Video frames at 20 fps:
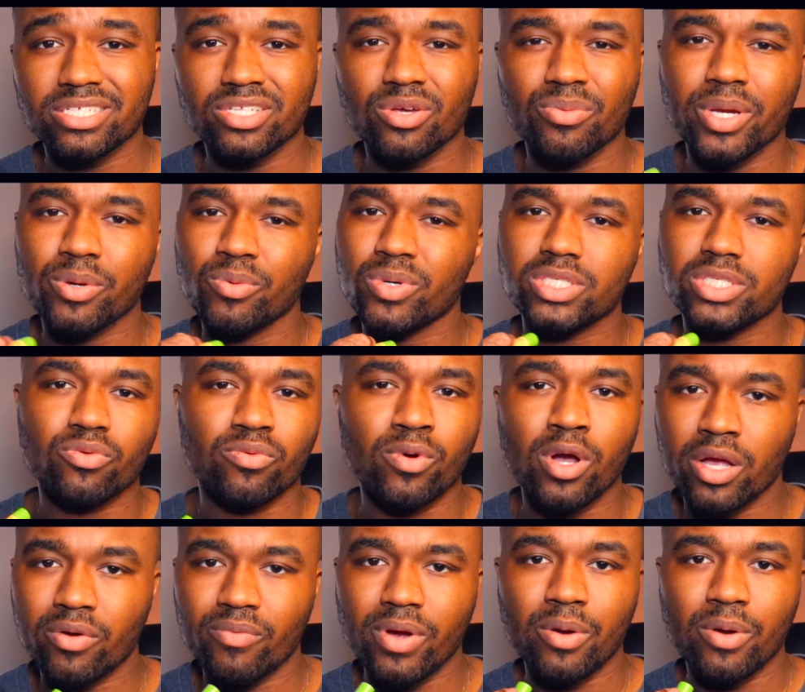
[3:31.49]
Nobody wants to
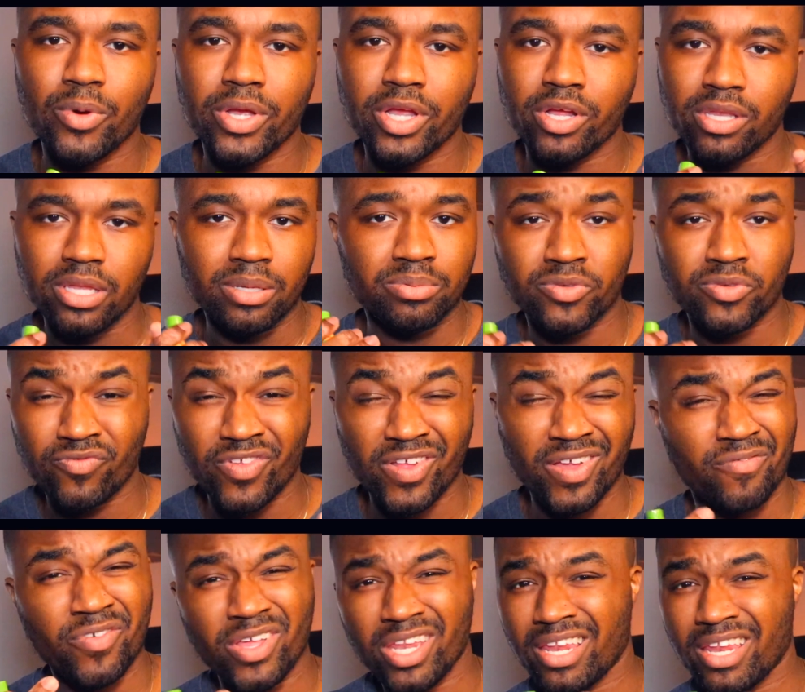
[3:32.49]
walk around with your lips
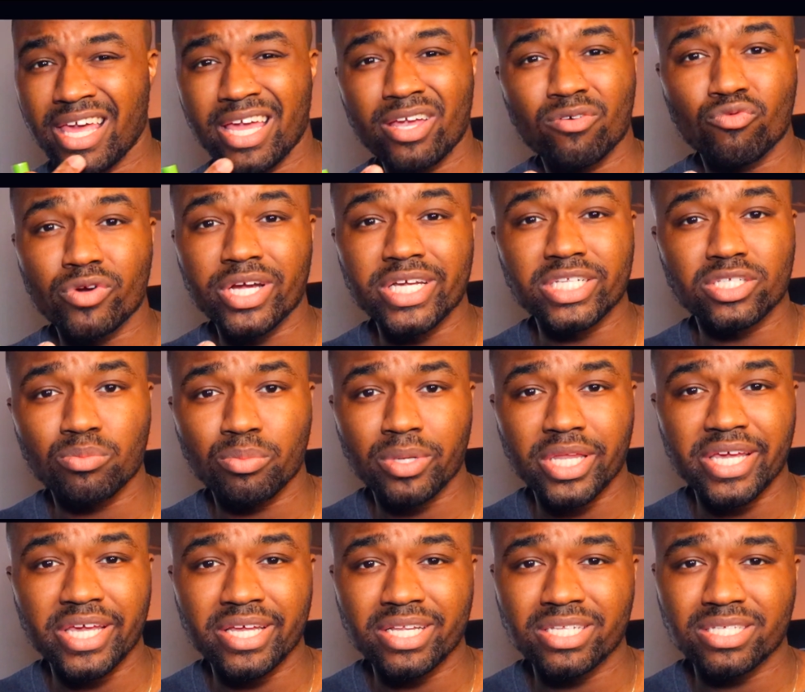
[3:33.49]
feeling like razor
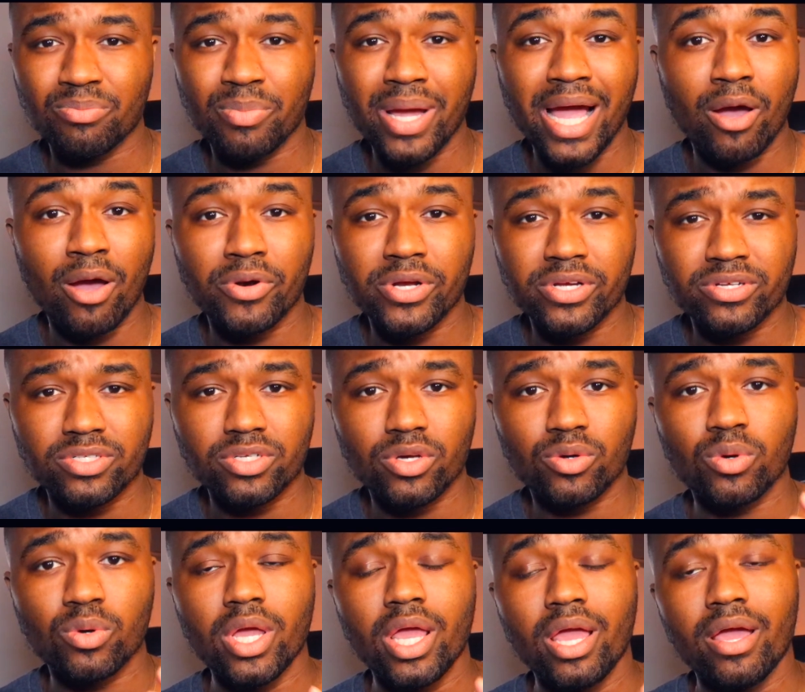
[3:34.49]
blades and powder. So